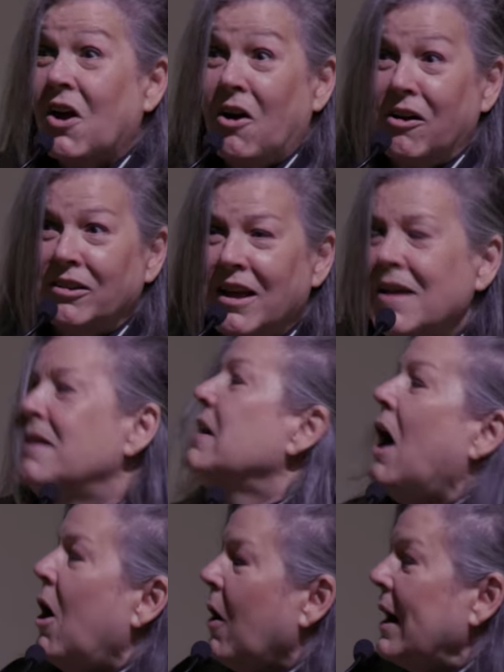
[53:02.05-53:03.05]
talk.
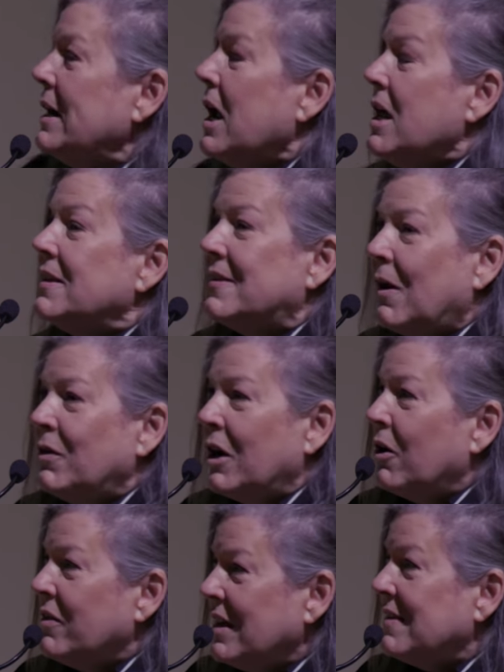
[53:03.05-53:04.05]
All right, so
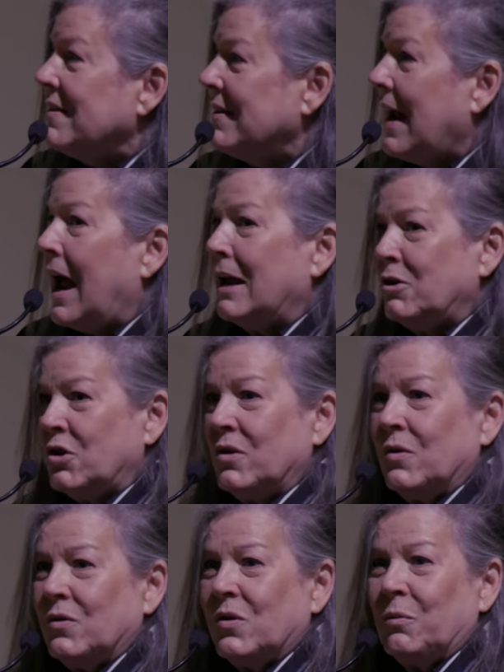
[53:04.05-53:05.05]
there are these
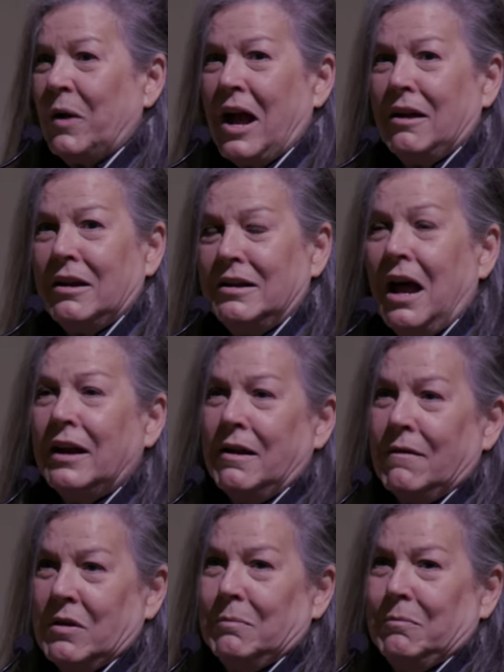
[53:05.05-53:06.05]
statues around, none
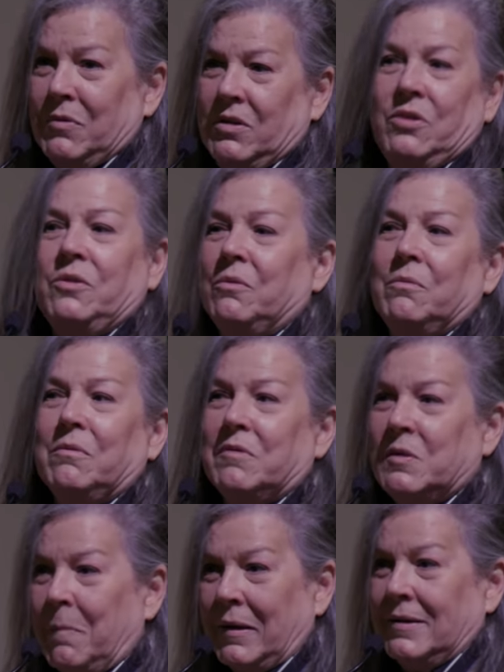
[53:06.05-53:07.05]
of them too
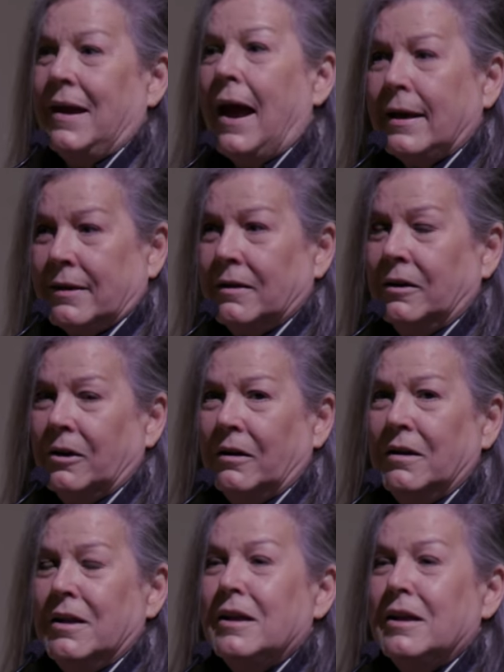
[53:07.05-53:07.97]
spectacular,